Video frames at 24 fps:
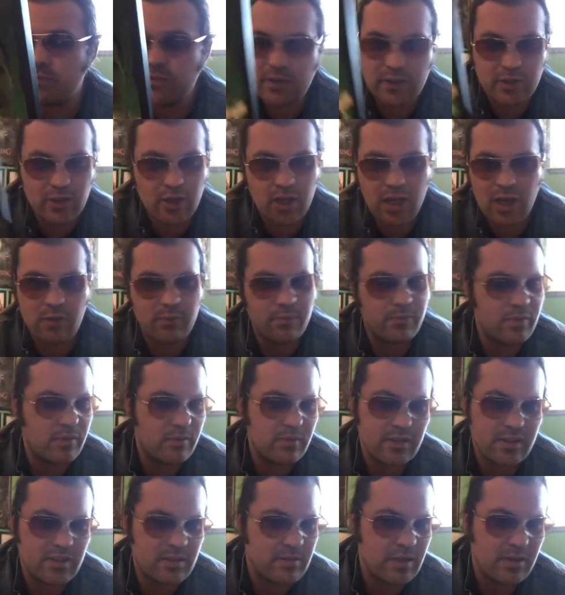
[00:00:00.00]
you know, how
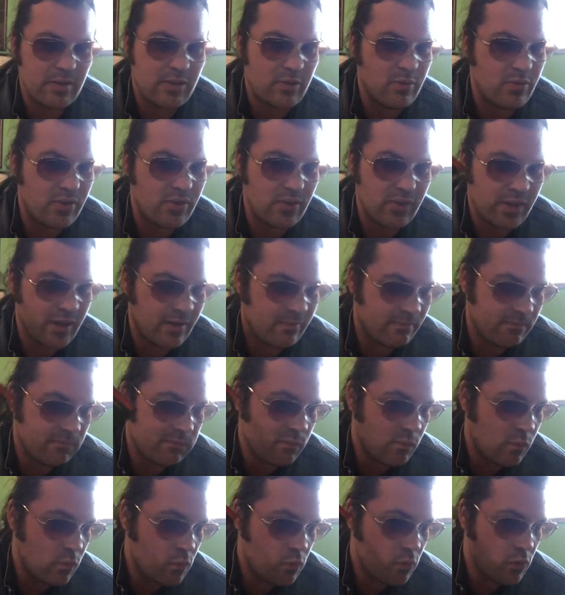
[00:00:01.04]
sometimes he was just like,
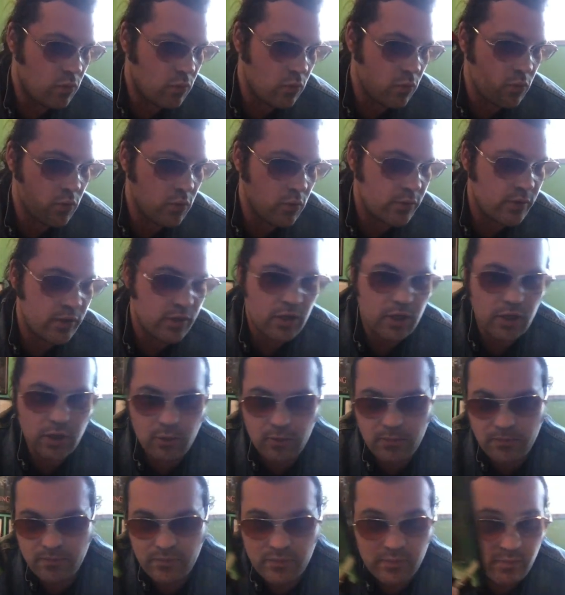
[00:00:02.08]
woohoo, you
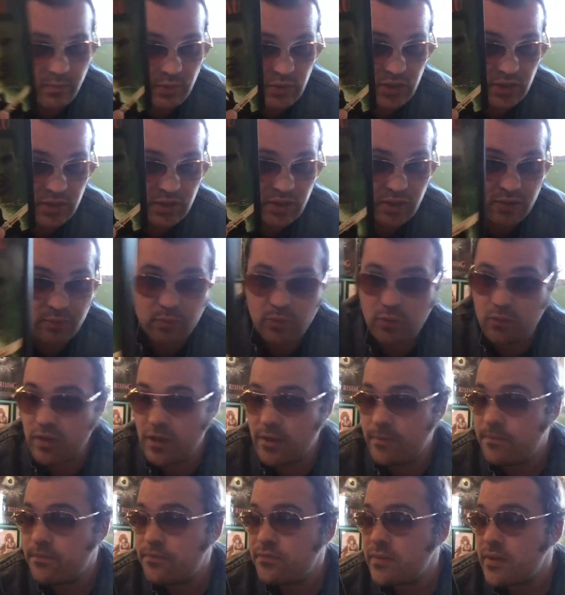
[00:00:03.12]
know, especially this
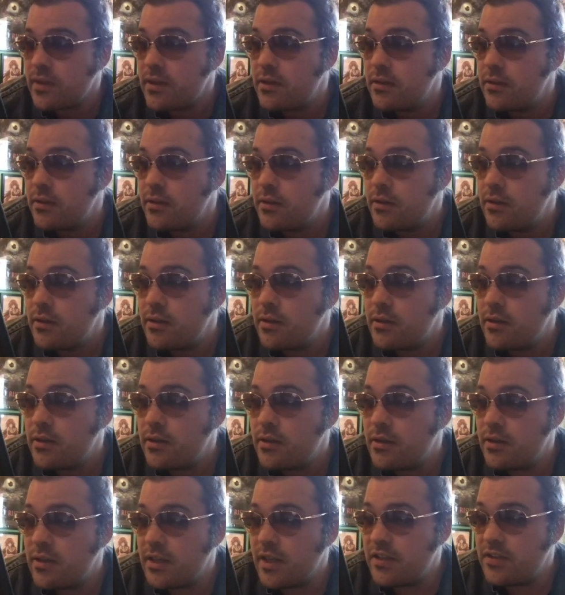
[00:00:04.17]
movie.
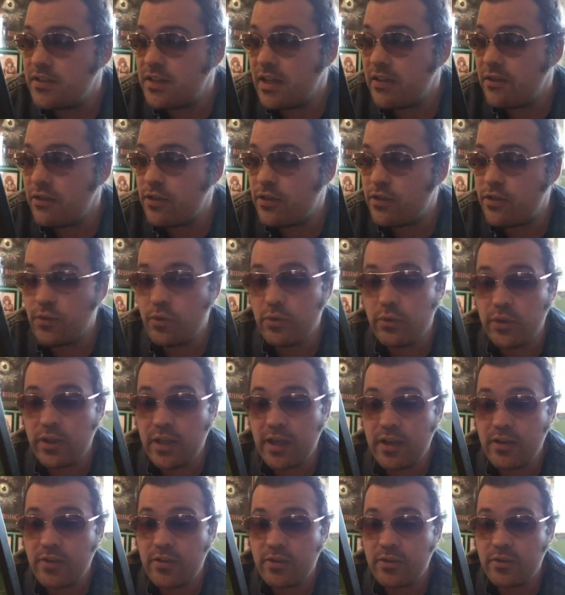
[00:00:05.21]
Yeah, David
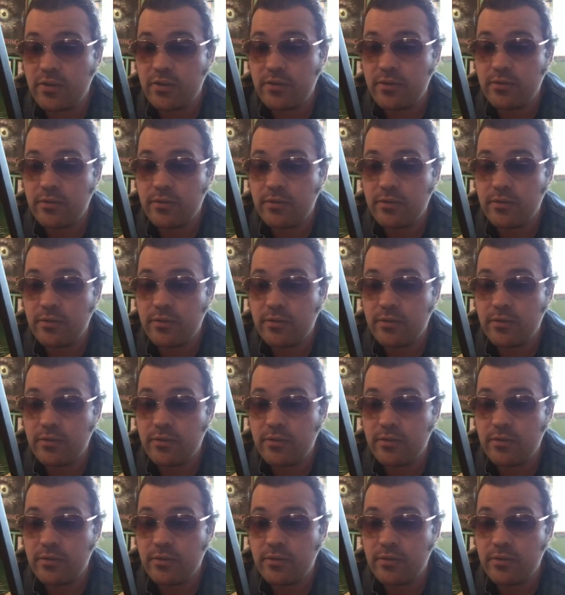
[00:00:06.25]
Thewlis